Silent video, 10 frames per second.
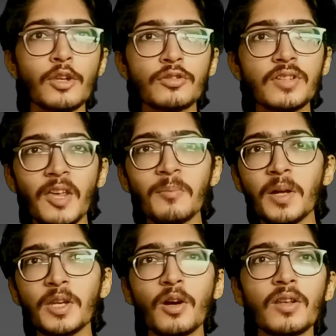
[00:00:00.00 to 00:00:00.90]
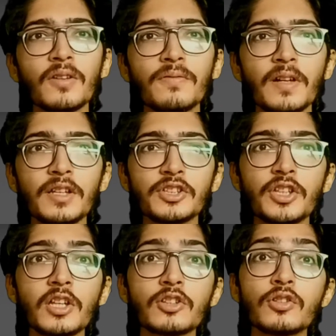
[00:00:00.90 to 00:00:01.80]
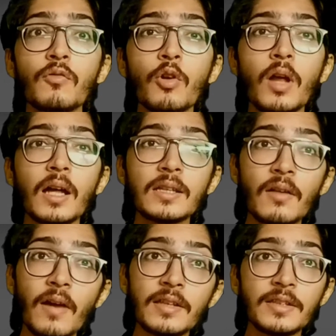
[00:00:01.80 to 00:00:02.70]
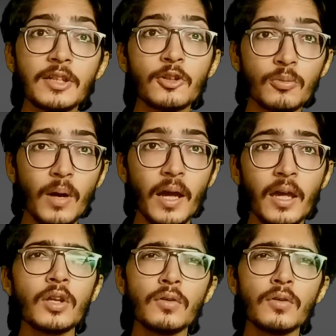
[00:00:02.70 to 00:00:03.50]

you save money on the furnishings you would otherwise need to buy.